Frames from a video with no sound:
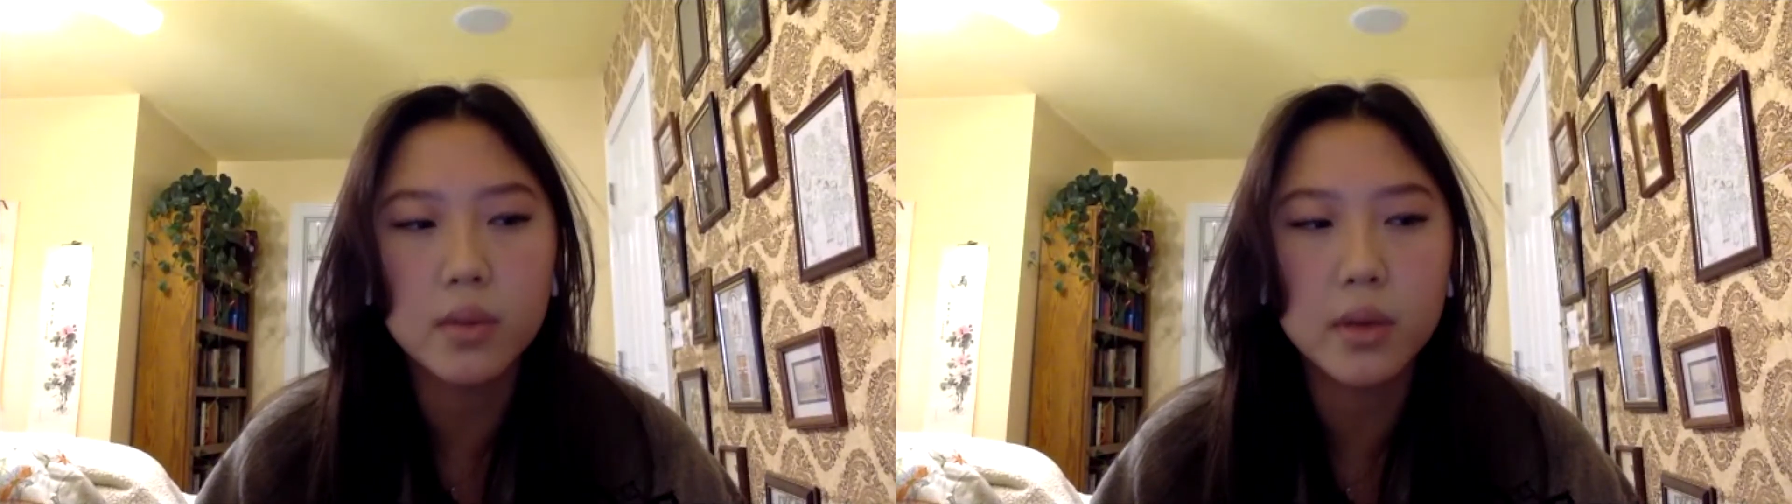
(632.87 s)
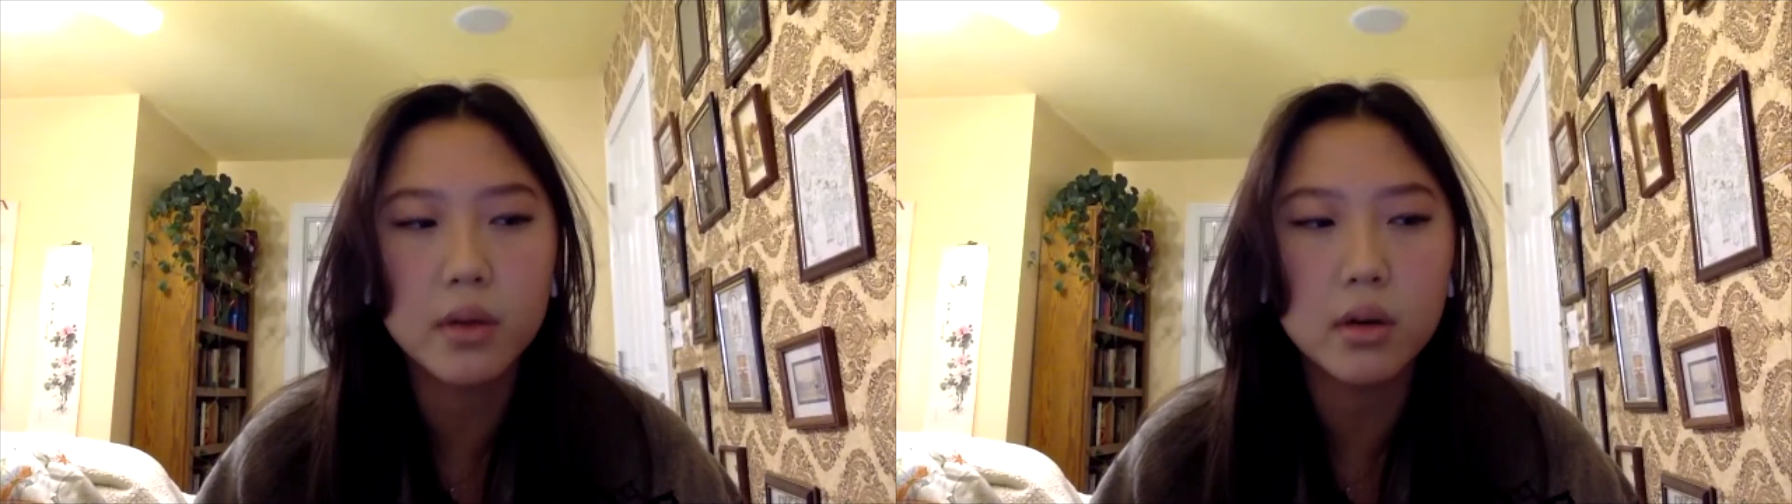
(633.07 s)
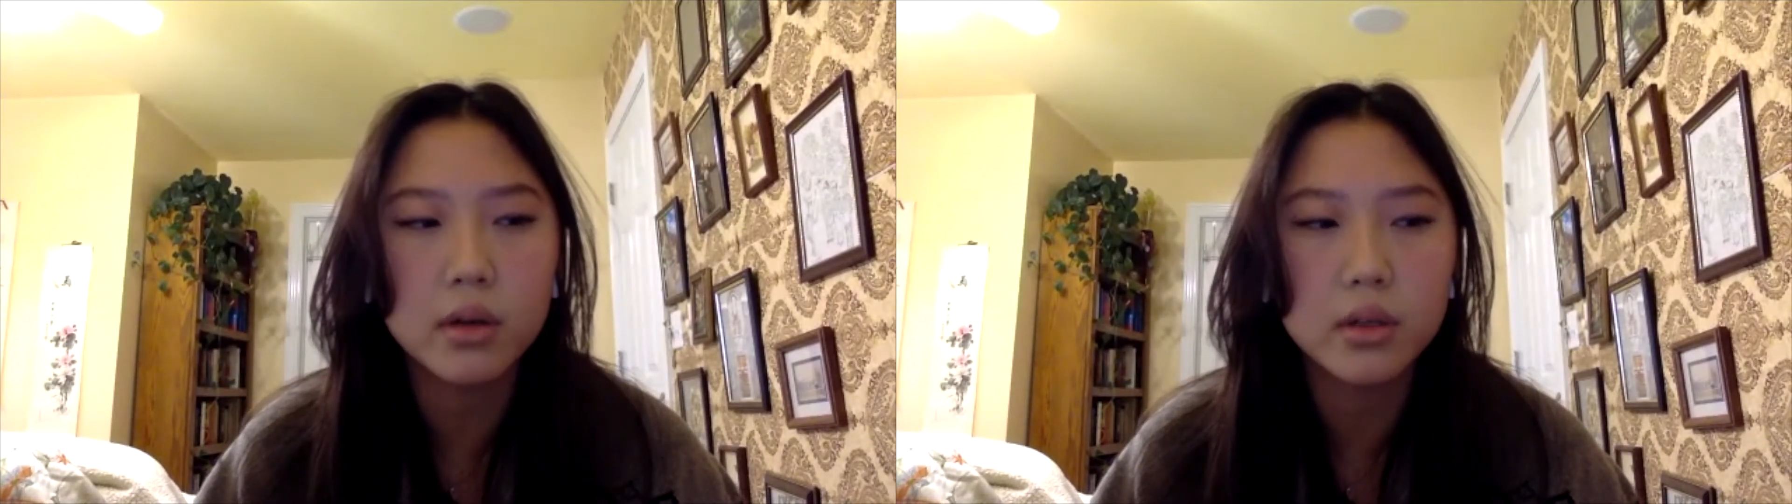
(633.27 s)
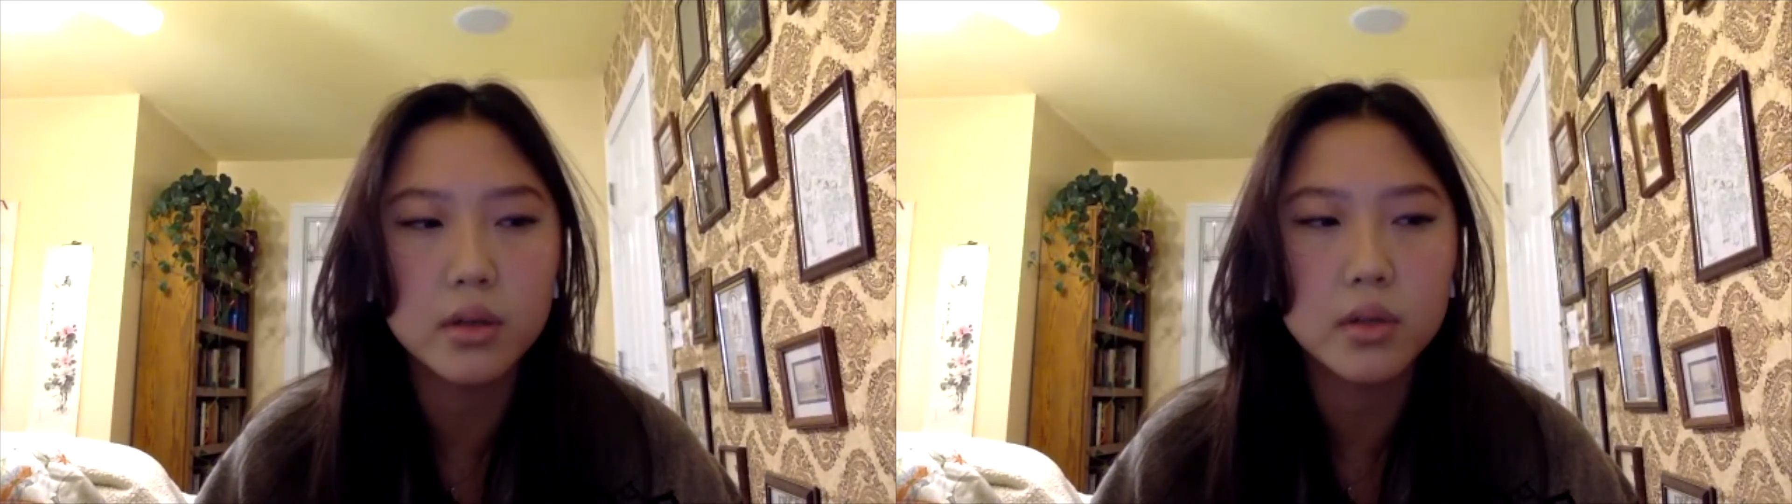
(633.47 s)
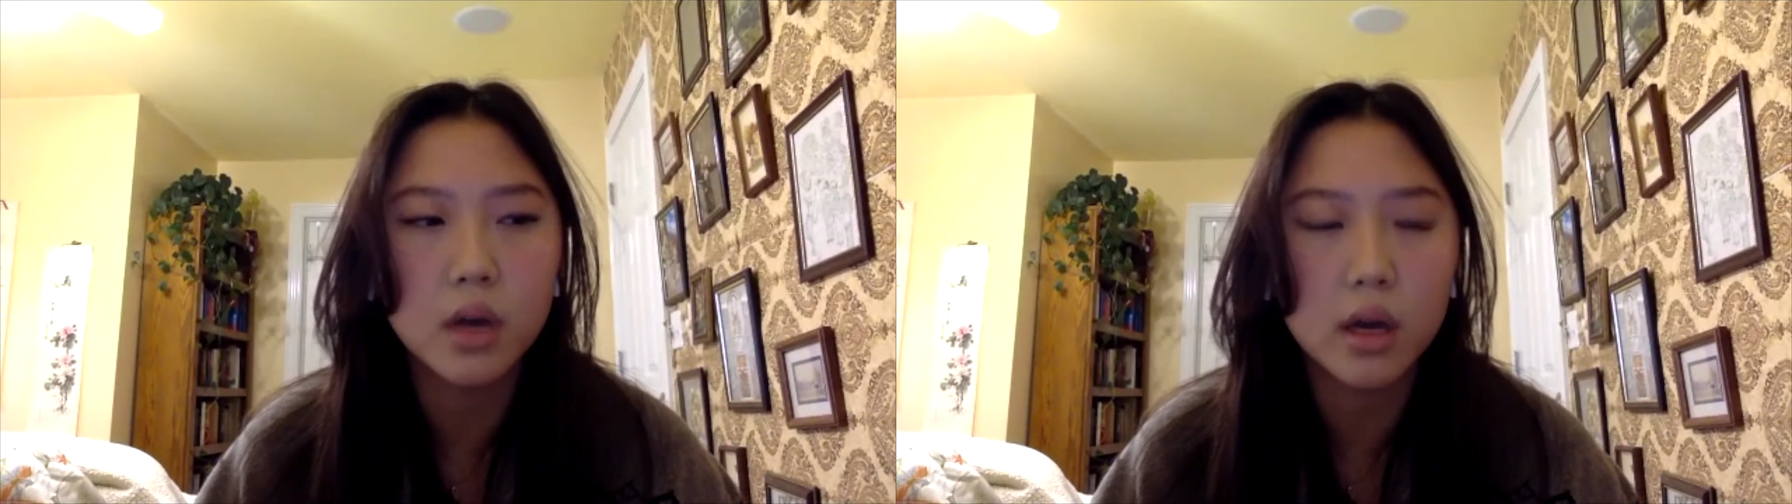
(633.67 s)
but you're also
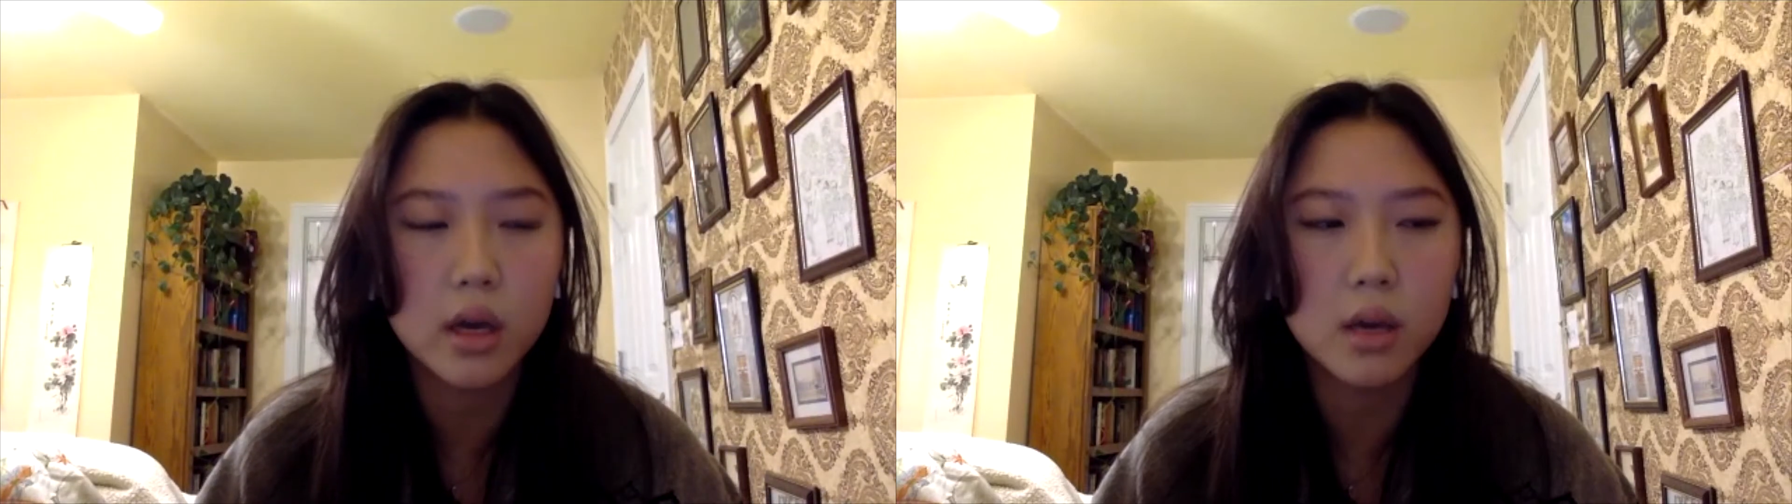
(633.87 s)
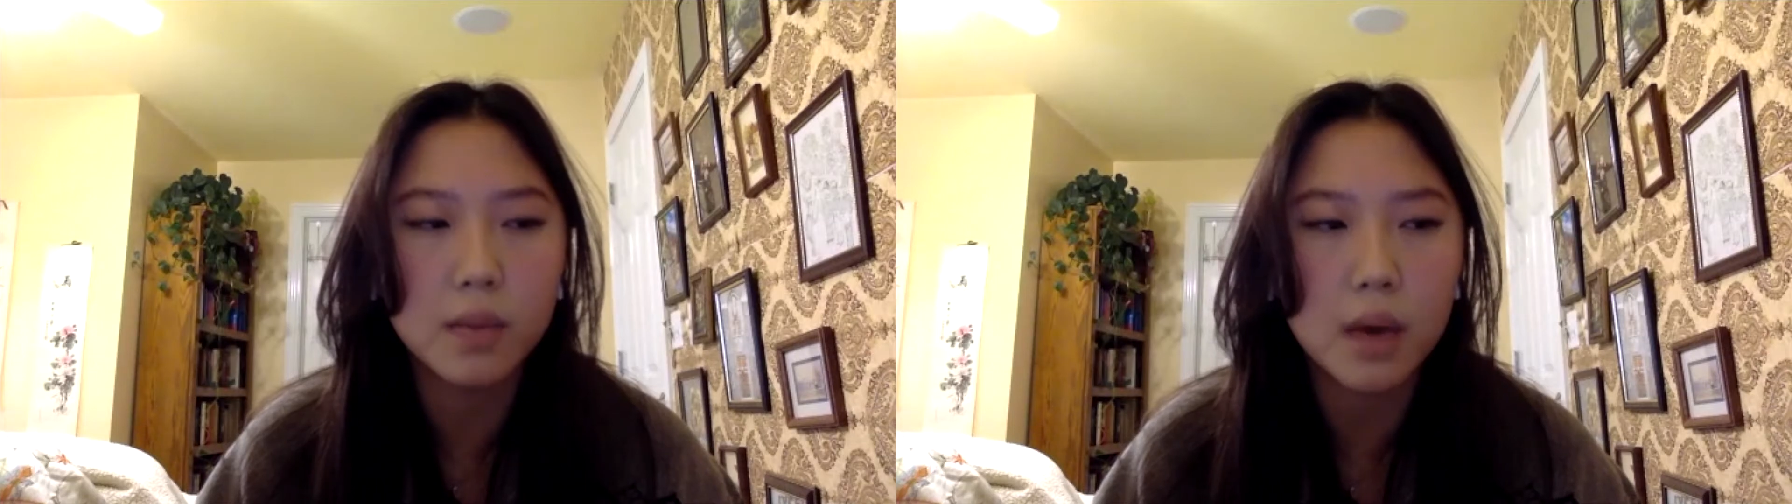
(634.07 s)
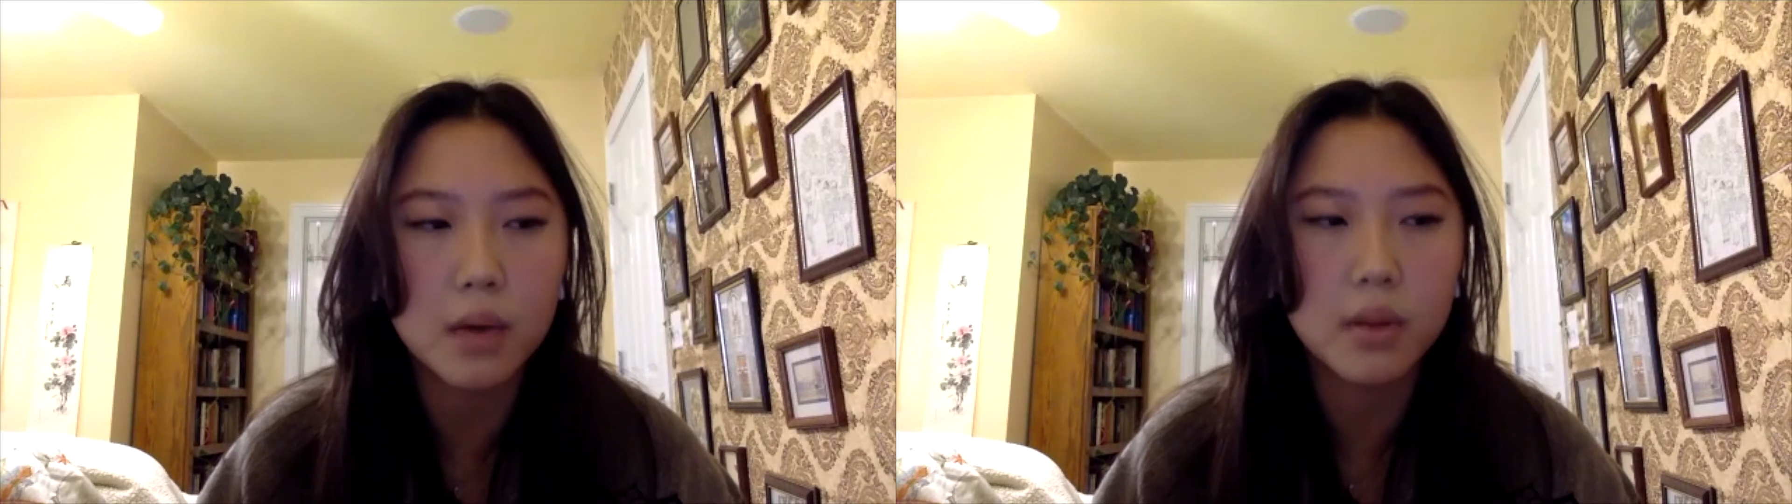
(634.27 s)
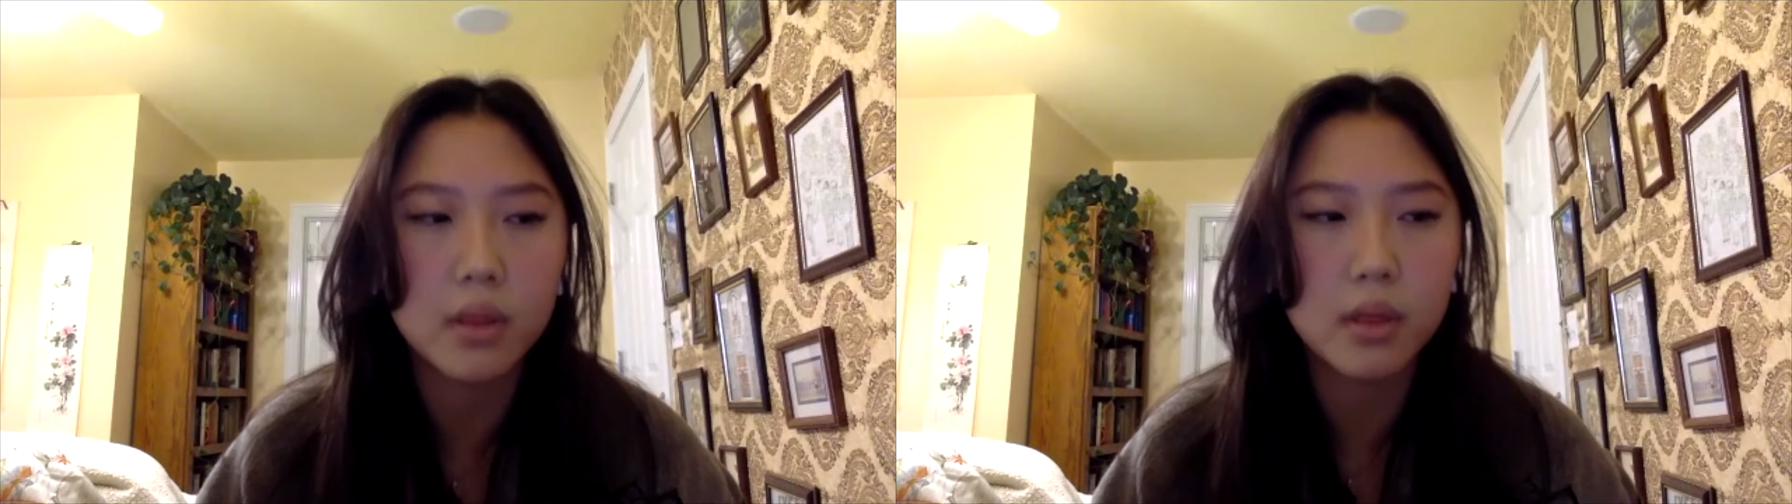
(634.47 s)
talking about a